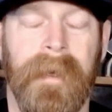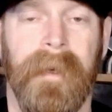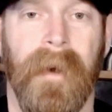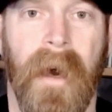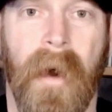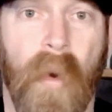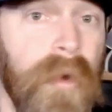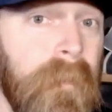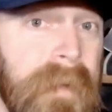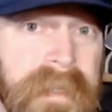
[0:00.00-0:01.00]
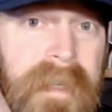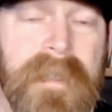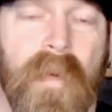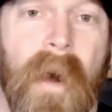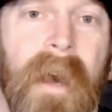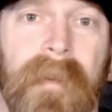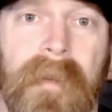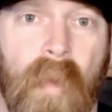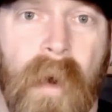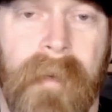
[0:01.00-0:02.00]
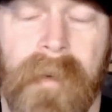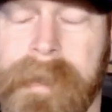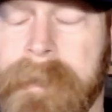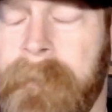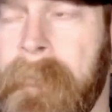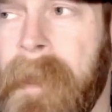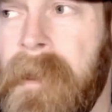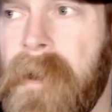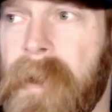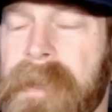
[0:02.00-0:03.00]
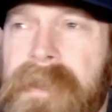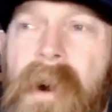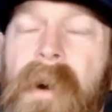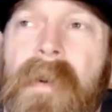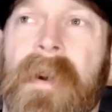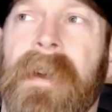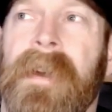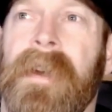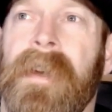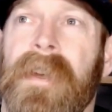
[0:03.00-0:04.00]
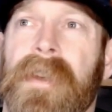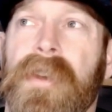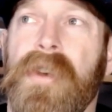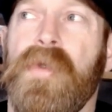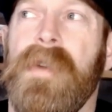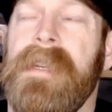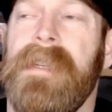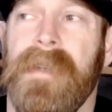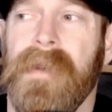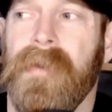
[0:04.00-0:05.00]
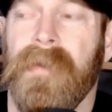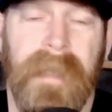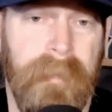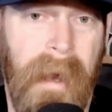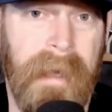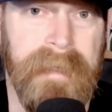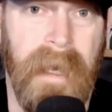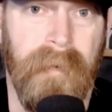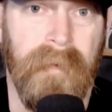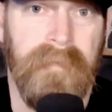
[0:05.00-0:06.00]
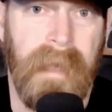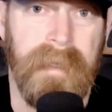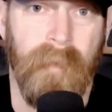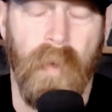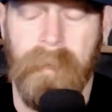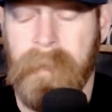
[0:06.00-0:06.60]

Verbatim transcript: uh, or your business, wherever, wherever it is. Okay, so you need to lead by example. That's number one.